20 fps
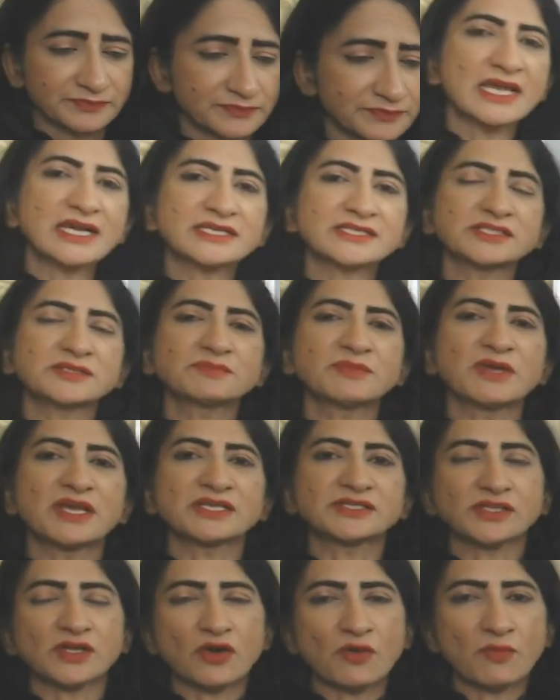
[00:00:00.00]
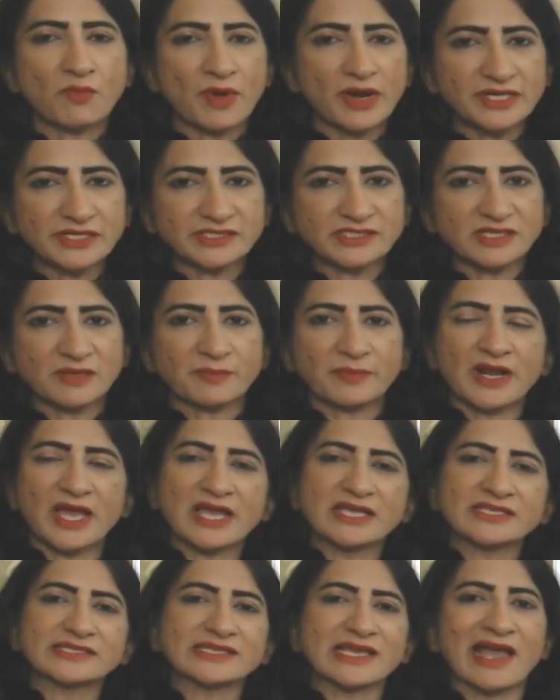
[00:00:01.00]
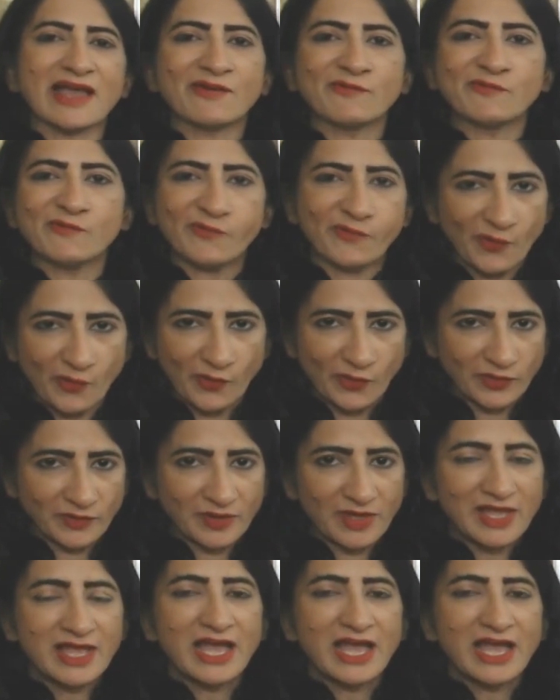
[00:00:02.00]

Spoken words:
Next measure of money supply is M4.